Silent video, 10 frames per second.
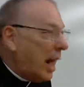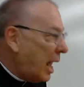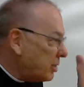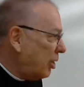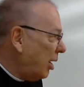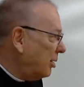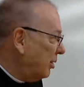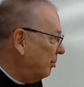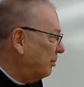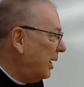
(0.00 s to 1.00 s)
as a
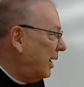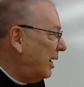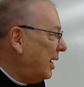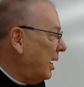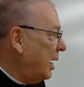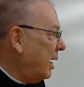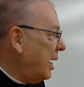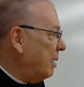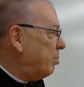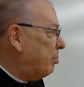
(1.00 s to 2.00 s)
cardinal.
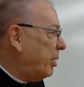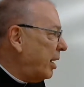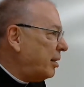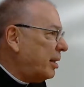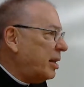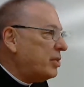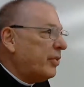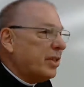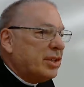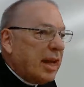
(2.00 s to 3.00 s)
He prepared the kids
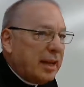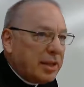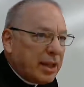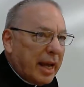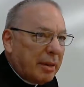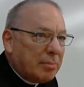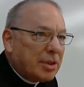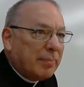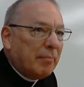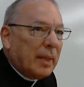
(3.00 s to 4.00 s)
for the state
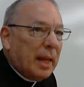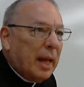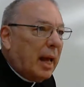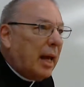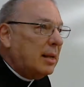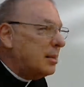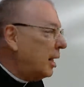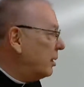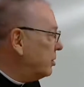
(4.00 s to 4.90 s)
exams. And